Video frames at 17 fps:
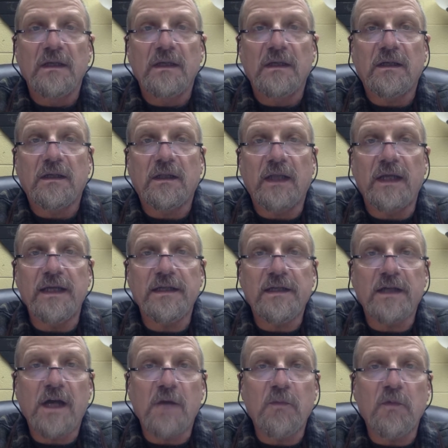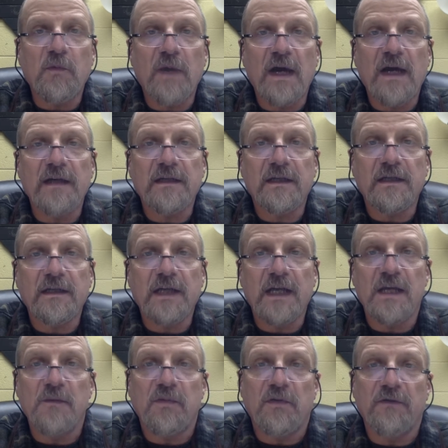Clay's compromise
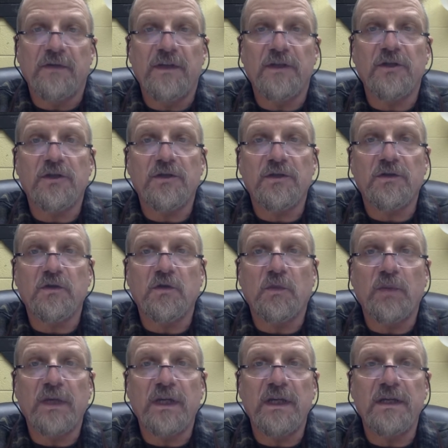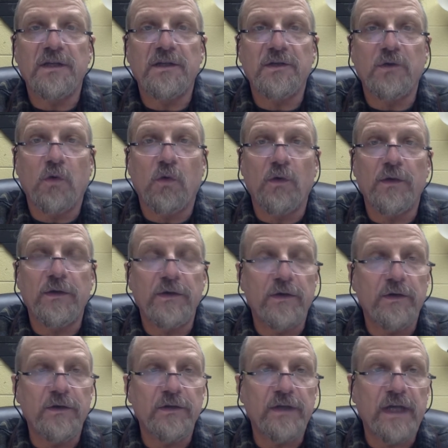contained provisions to appease
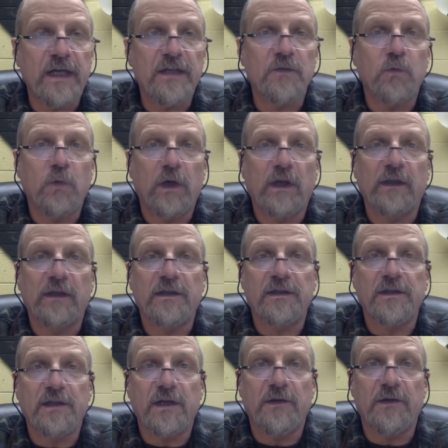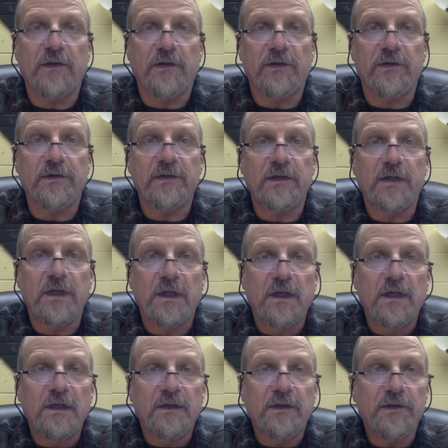Northerners as well as Southerners.
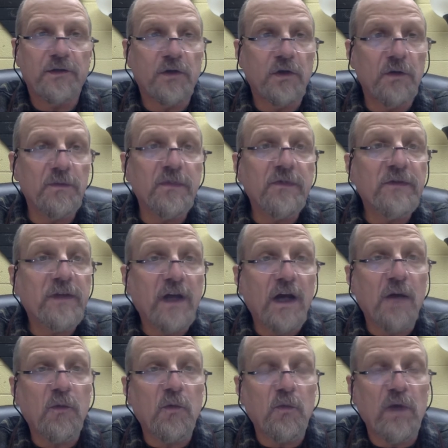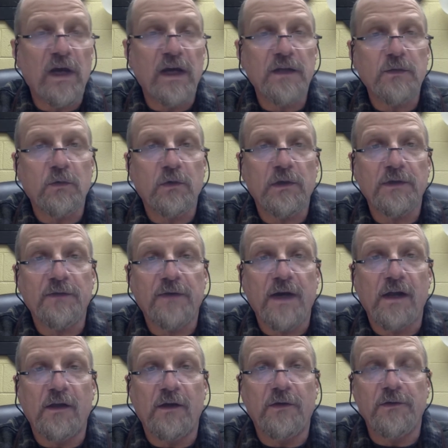The terms of the compromise were as
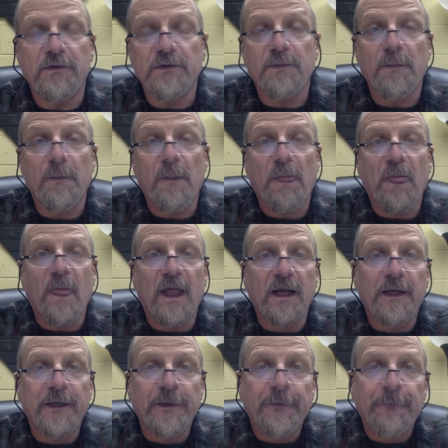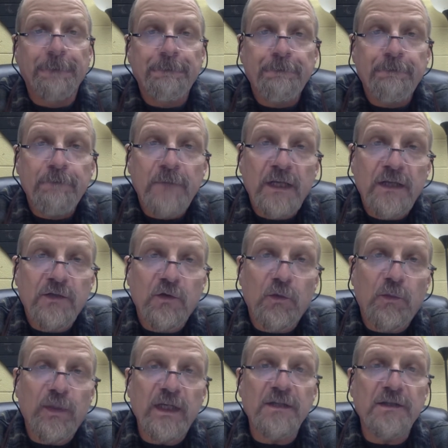follows. To
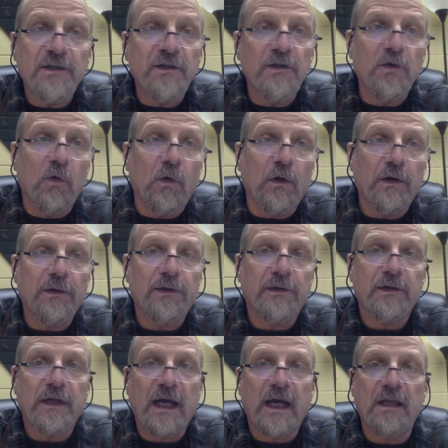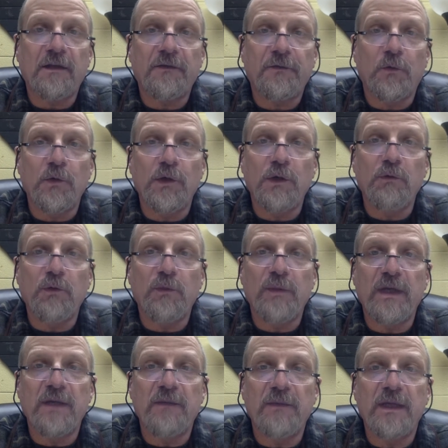appease the North, California would
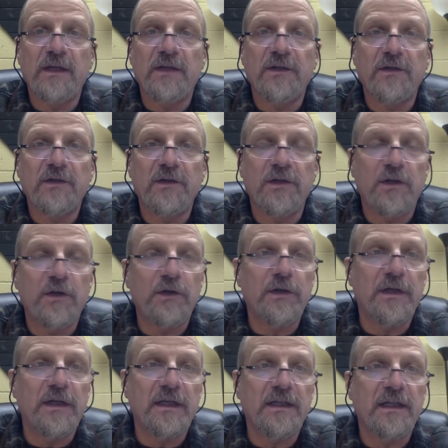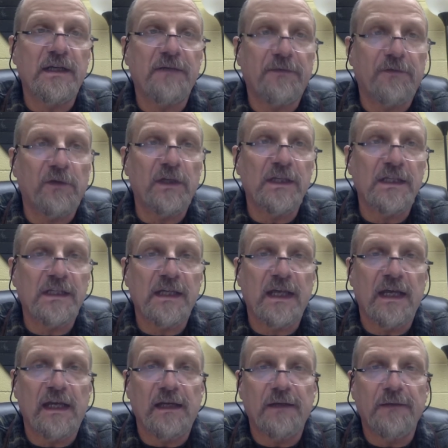be admitted to the Union as a free
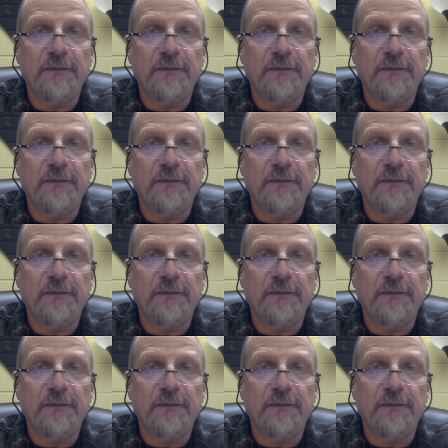state.